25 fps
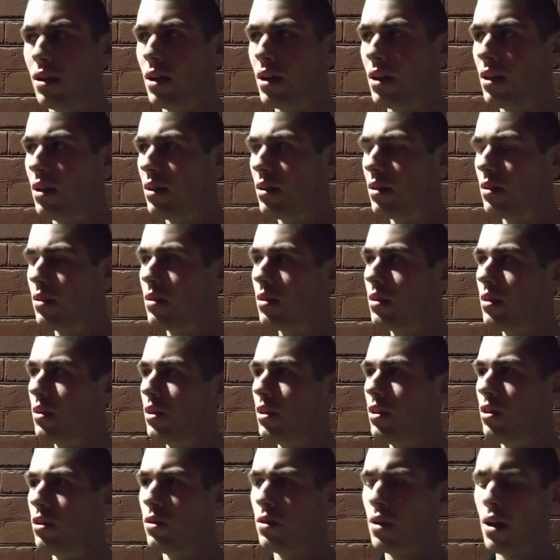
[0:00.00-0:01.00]
and,
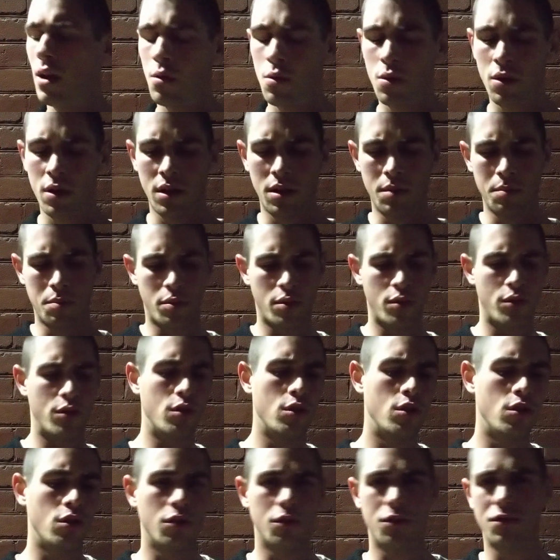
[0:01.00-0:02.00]
you know, I want to
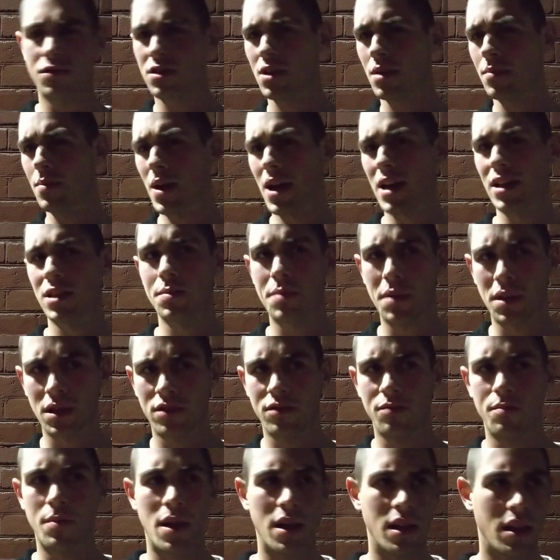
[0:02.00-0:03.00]
improve some
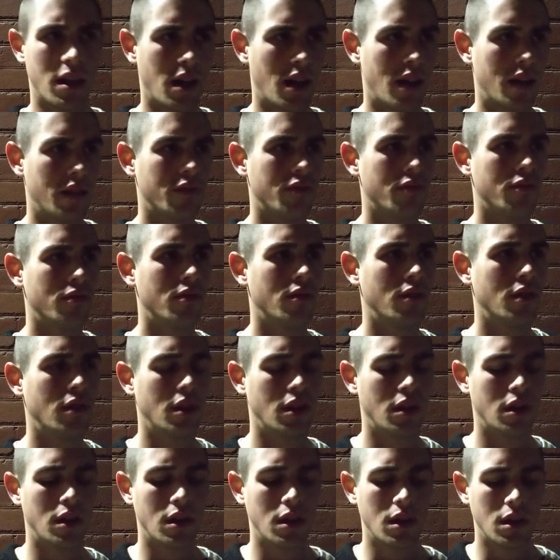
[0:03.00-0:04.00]
aspect of my life.
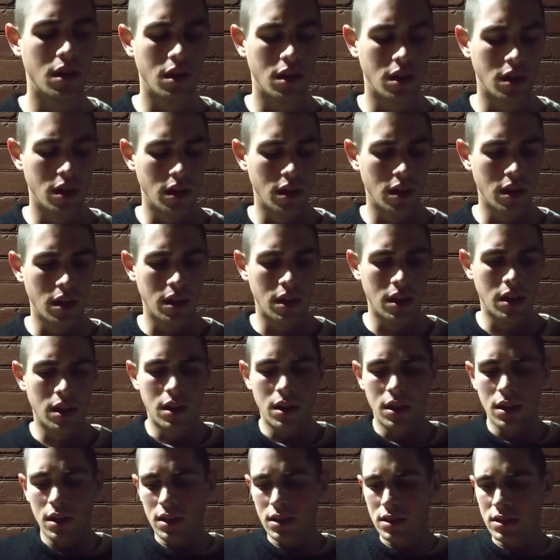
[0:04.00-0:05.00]

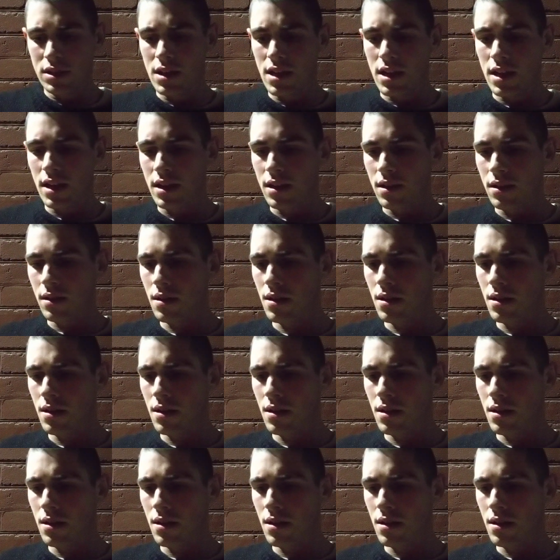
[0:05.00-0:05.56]
It's like